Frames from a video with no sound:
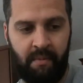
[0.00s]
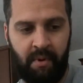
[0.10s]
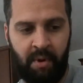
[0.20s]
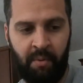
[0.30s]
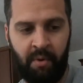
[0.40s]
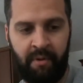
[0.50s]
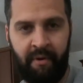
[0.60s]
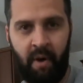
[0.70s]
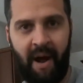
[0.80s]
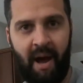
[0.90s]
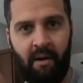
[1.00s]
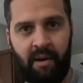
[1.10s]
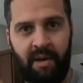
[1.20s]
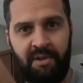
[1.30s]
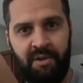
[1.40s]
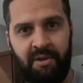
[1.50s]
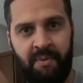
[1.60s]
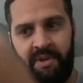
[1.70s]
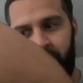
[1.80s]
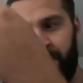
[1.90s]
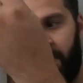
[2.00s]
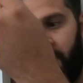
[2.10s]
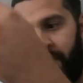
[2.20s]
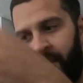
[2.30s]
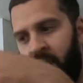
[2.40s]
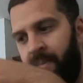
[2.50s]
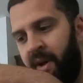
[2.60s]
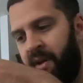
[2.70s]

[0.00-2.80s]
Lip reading: you will throw out because your switches will go in the cubby.